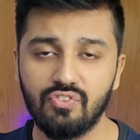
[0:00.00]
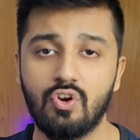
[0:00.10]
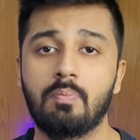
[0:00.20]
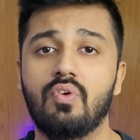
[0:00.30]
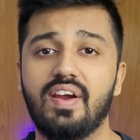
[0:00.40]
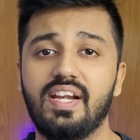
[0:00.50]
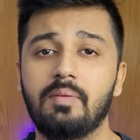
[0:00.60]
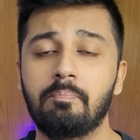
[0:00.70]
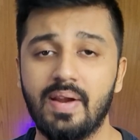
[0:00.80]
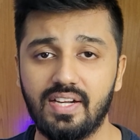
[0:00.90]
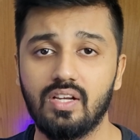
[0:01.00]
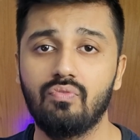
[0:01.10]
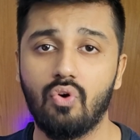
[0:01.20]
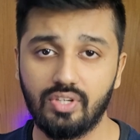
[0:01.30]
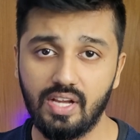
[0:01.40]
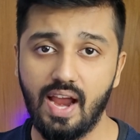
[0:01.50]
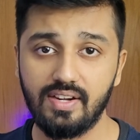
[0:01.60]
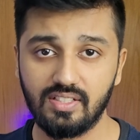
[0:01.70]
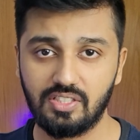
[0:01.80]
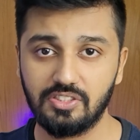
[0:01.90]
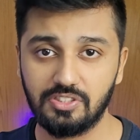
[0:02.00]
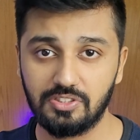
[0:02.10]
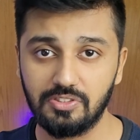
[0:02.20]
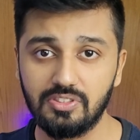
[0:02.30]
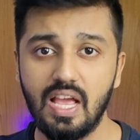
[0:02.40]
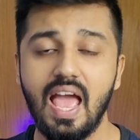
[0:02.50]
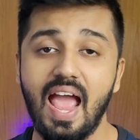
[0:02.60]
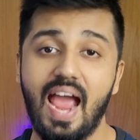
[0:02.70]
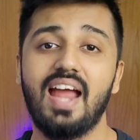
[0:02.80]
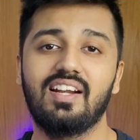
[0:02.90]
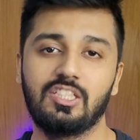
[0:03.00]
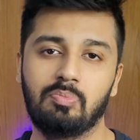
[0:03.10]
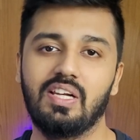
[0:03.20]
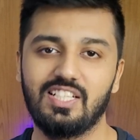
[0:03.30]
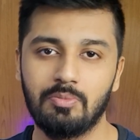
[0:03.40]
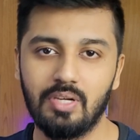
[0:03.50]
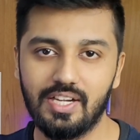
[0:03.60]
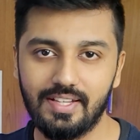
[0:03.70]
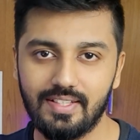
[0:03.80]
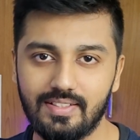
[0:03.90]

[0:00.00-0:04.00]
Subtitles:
for providing better water and dust resistance and display legibility.